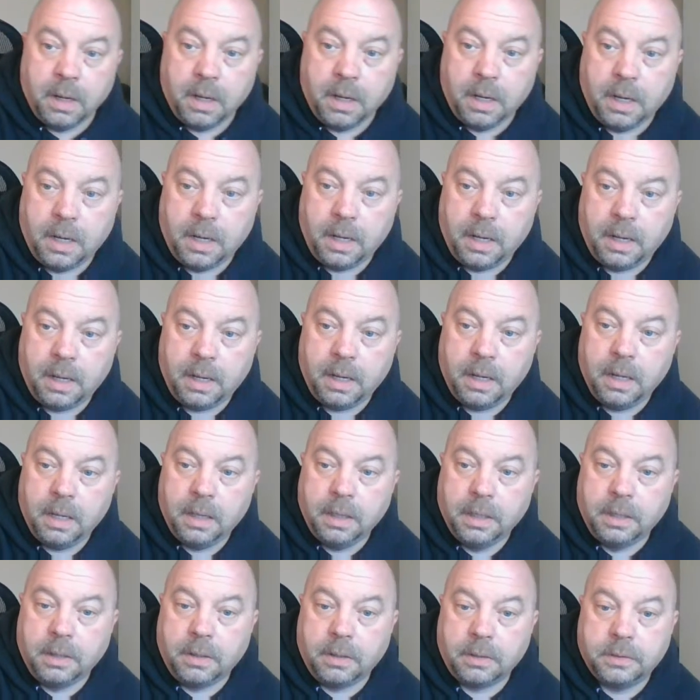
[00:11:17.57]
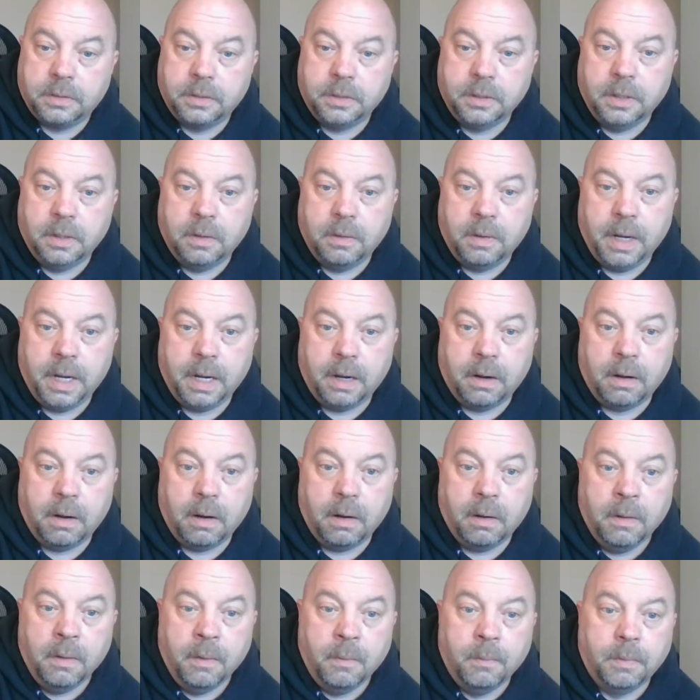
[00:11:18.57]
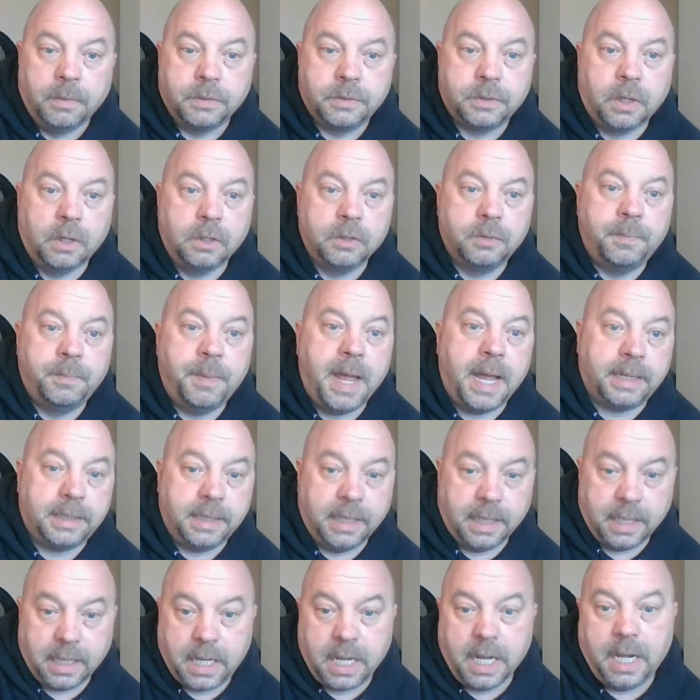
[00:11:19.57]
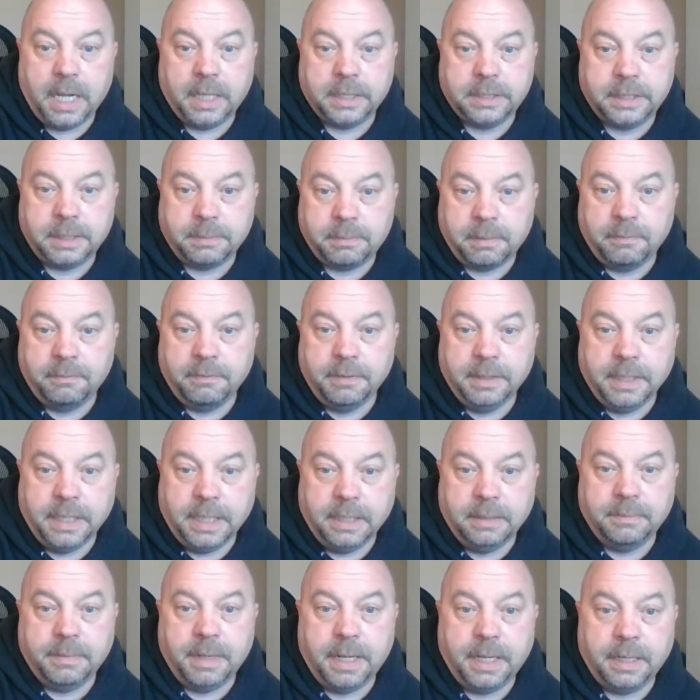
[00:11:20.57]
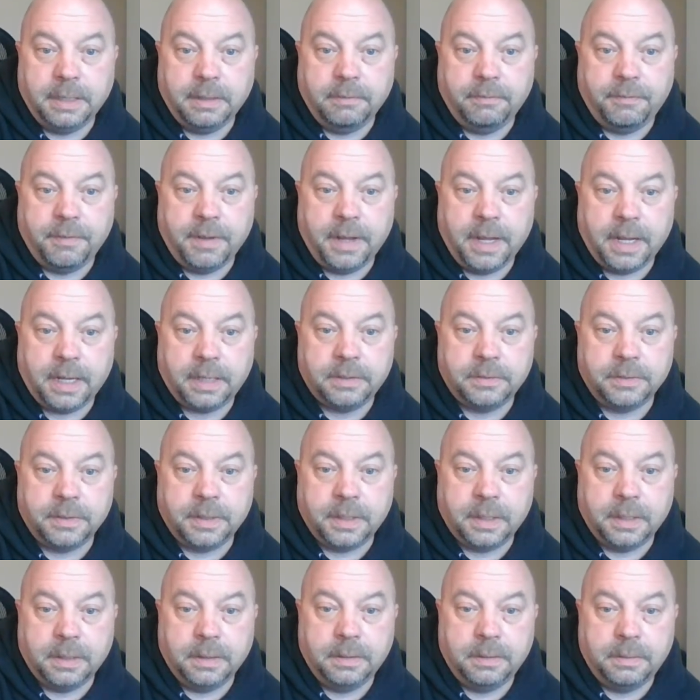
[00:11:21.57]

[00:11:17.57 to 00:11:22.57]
uh, little to no error which goes back to the concept of lean manufacturing.